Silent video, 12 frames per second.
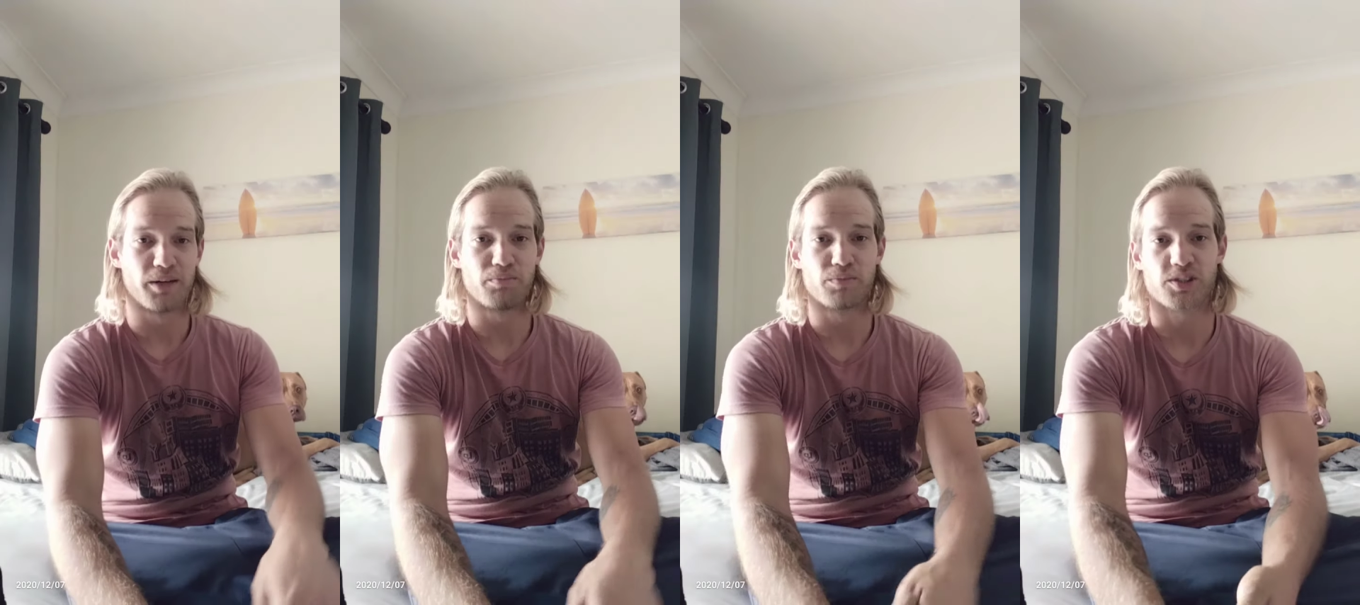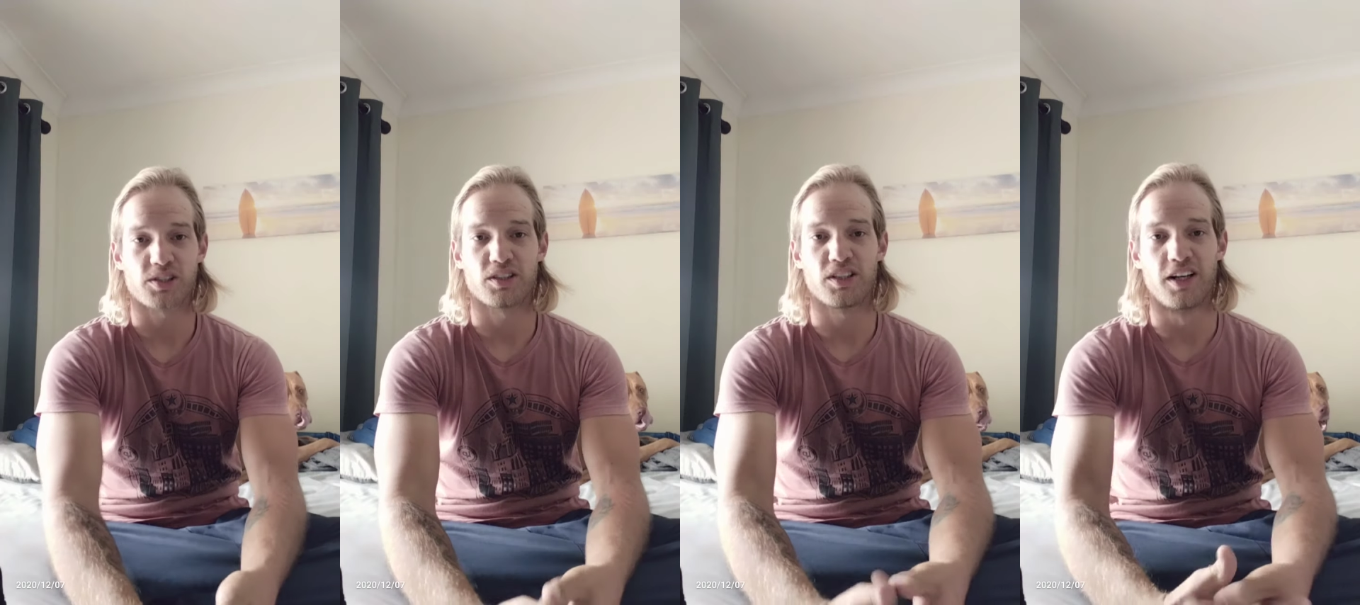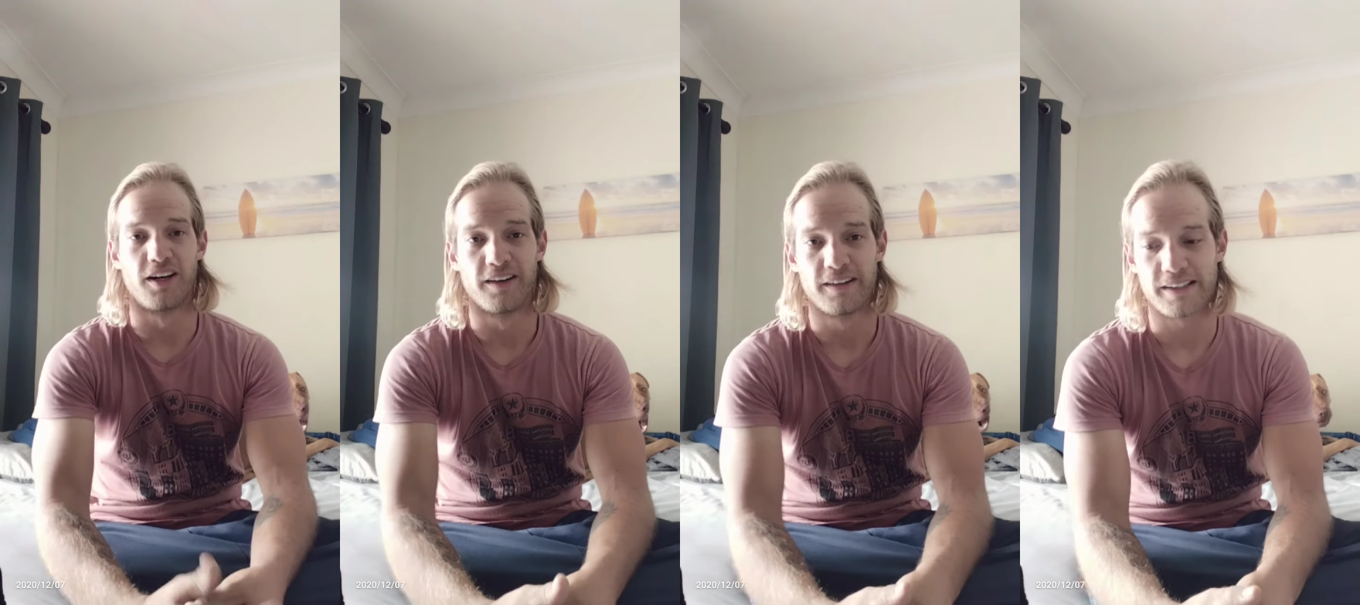So
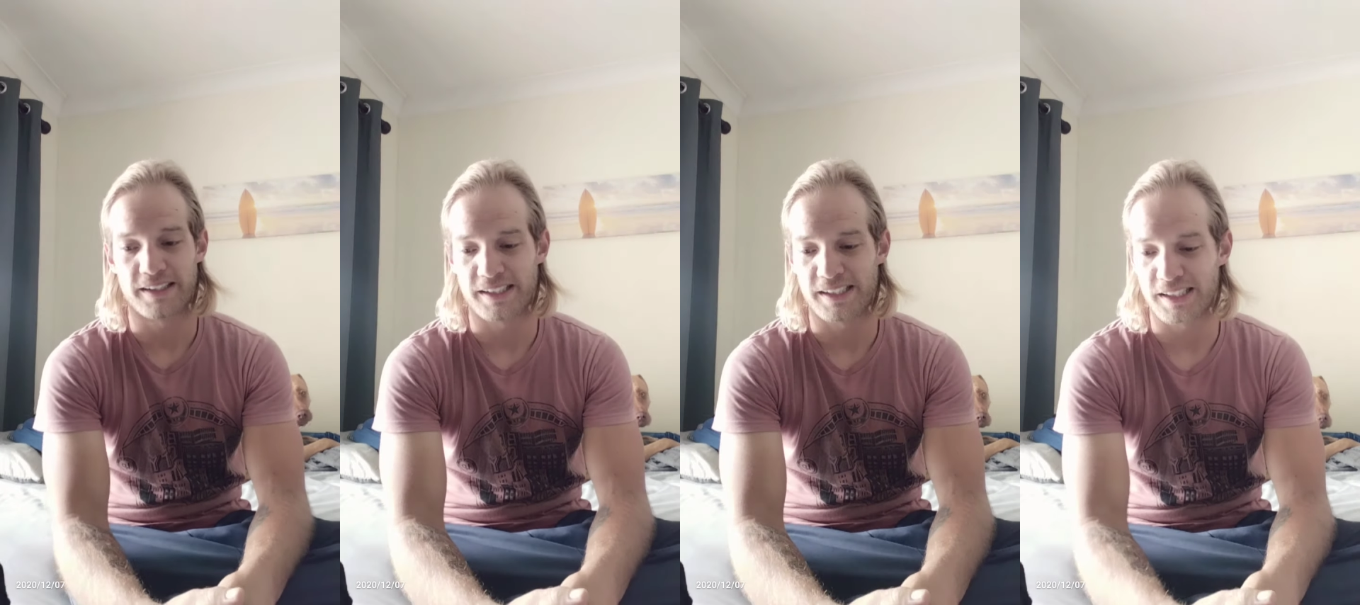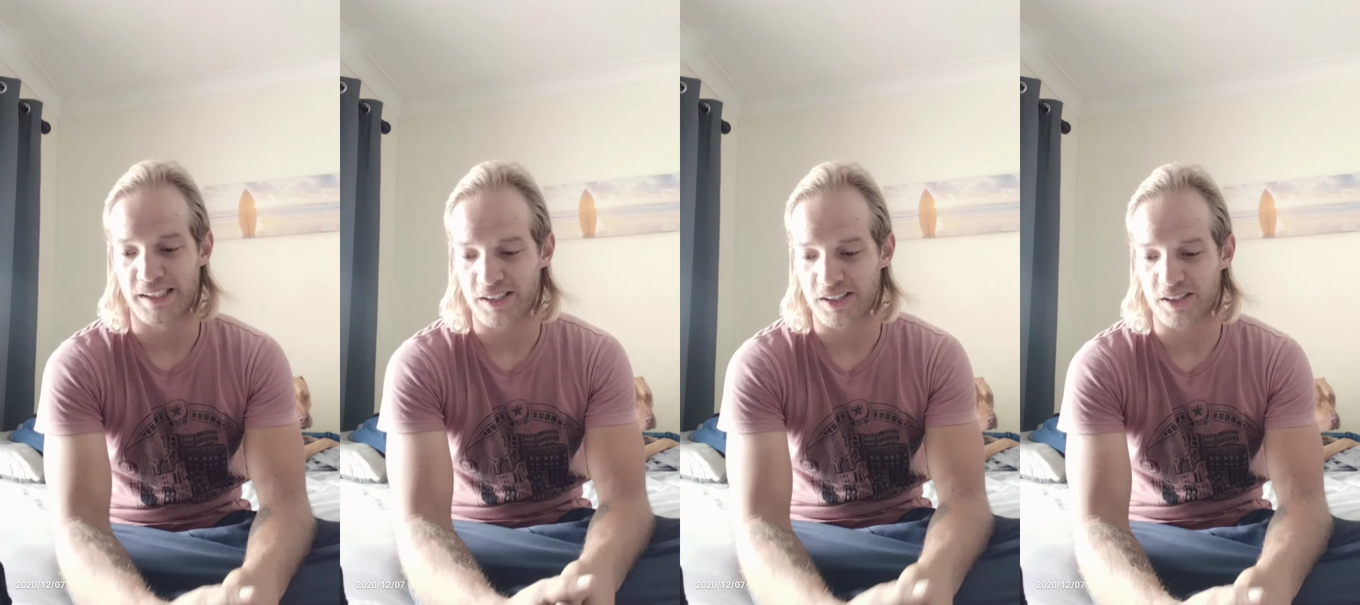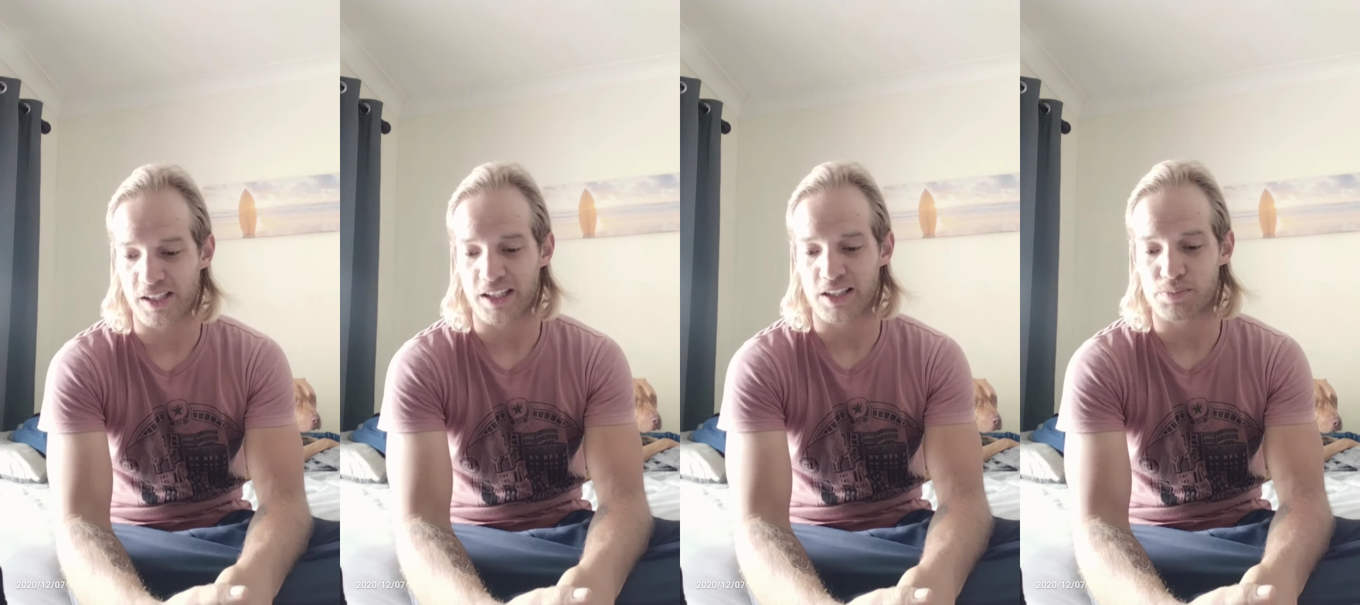
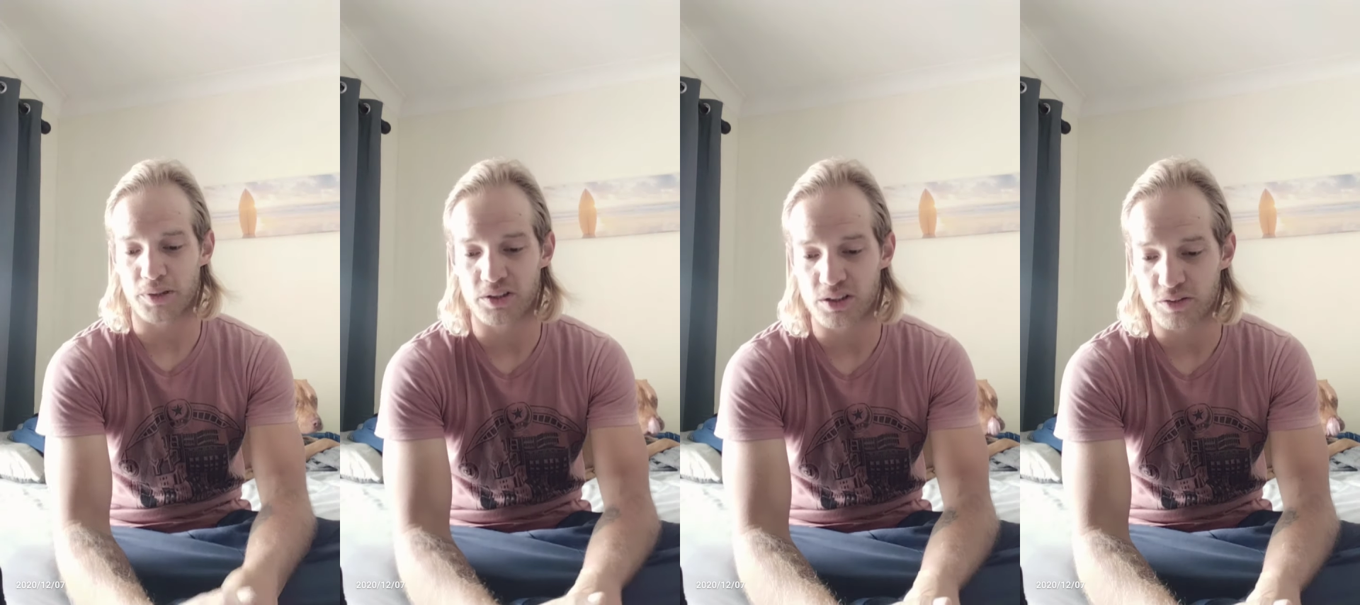I suppose